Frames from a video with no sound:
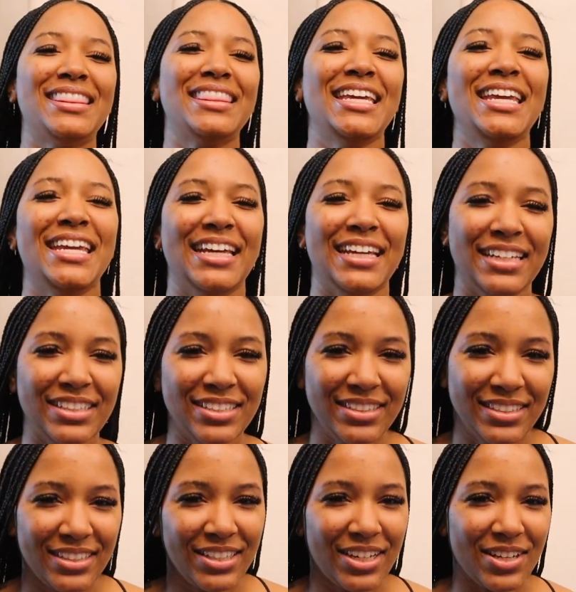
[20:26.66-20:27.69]
thin.
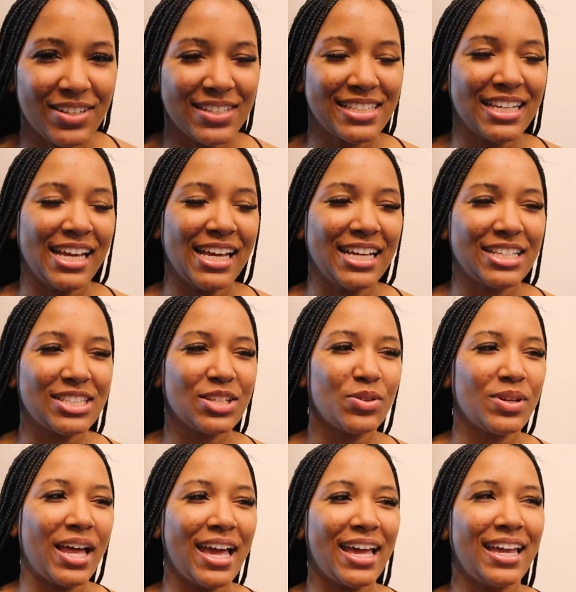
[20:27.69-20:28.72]
You know what I'm saying? So,
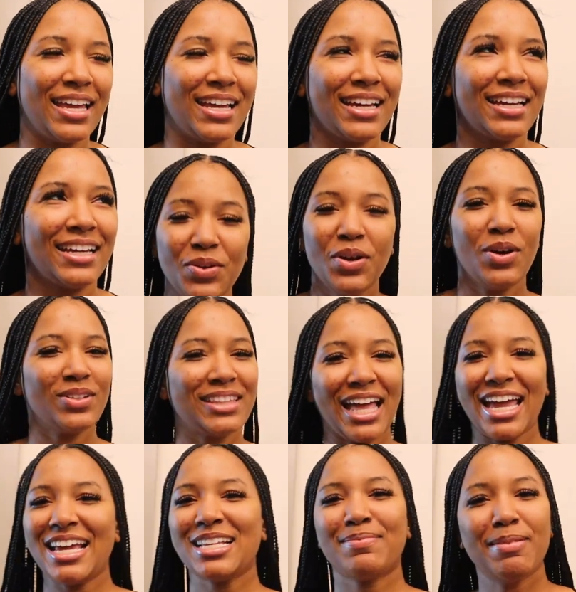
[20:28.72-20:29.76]
like, you know,
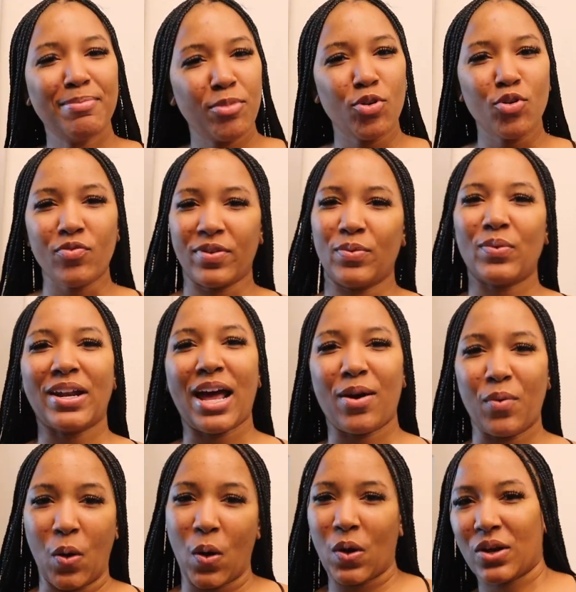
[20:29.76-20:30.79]
things be moving when I
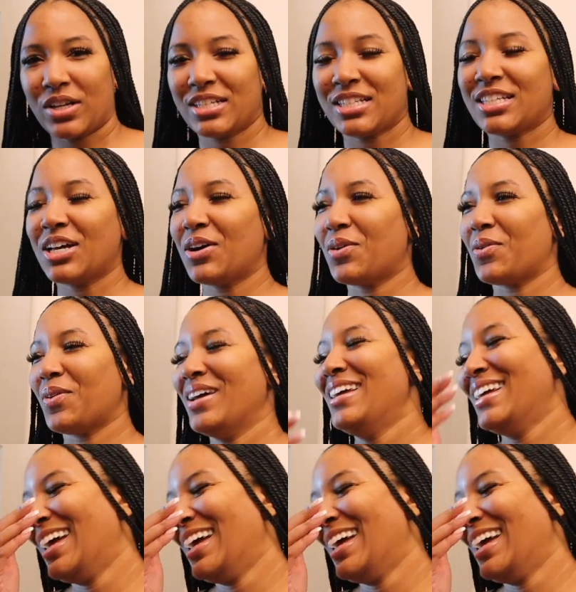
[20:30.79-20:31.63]
walk. So,